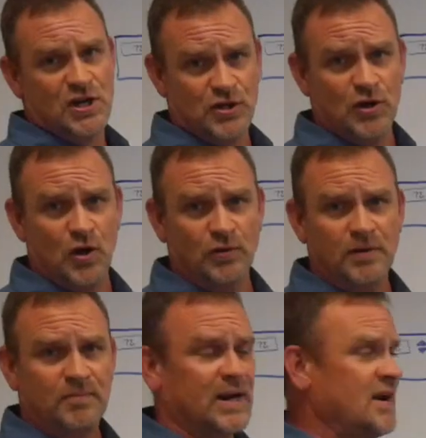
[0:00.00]
on your own,
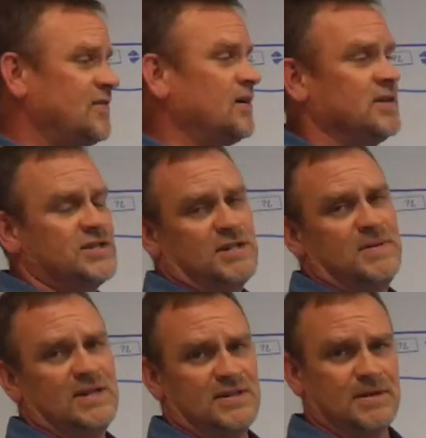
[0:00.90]
but I found this to
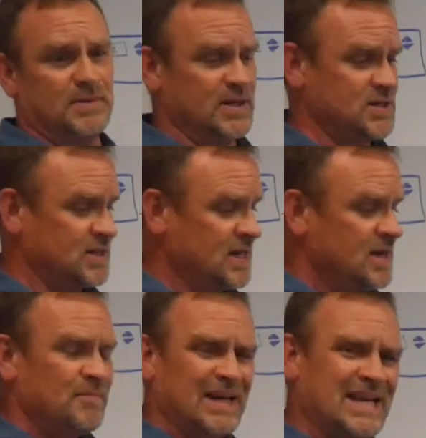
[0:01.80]
be the simplest.
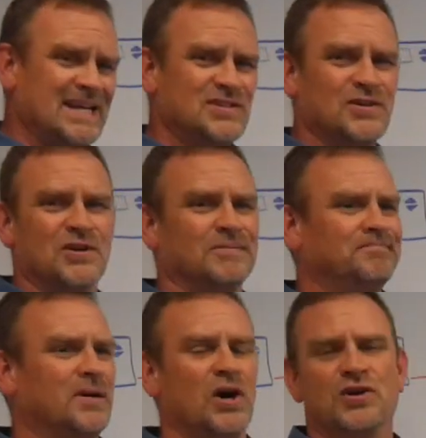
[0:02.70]
My kits are
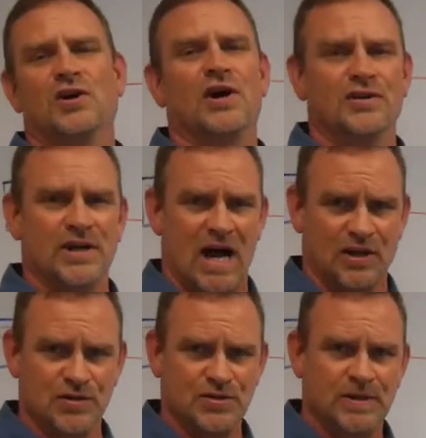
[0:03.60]
under one hundred
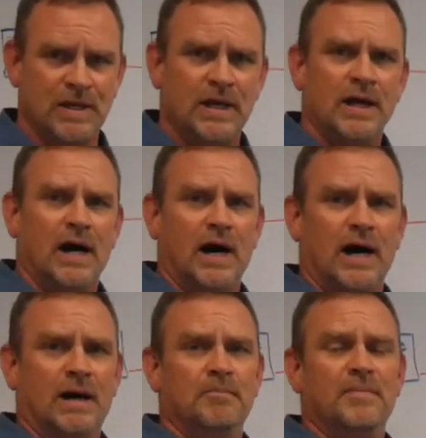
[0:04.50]
dollars,
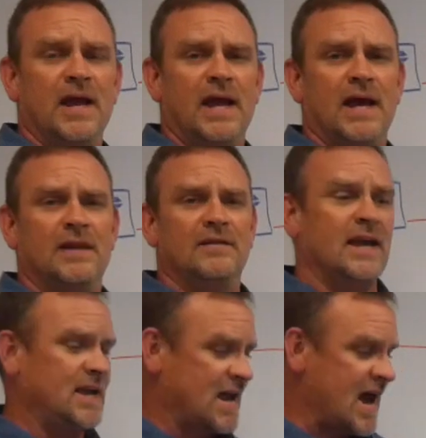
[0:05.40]
um, and
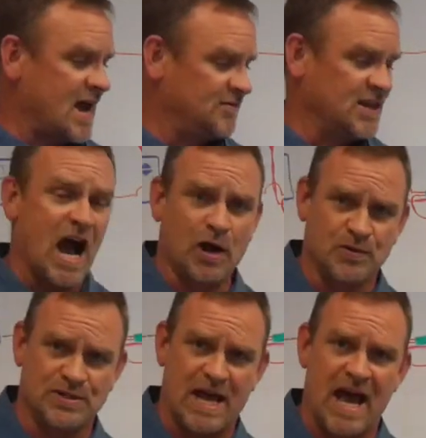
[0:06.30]
they have the
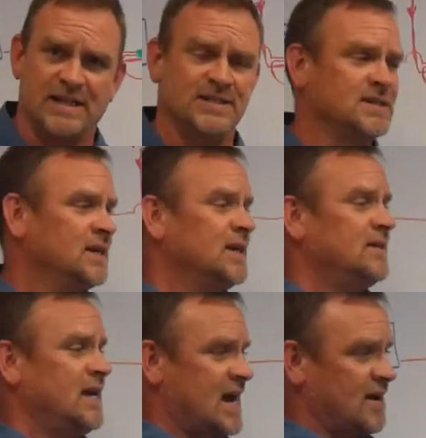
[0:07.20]
Aquastats,
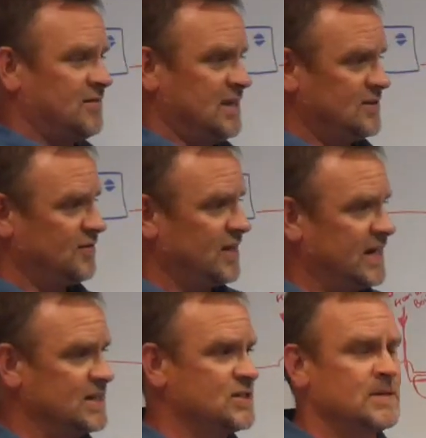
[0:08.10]
they have these
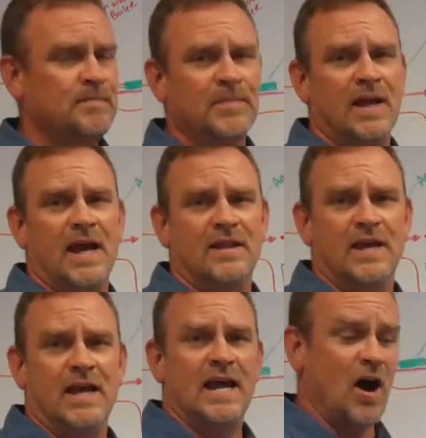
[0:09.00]
fittings, and
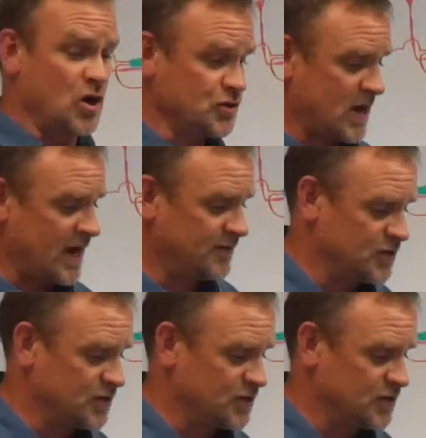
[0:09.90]
they also have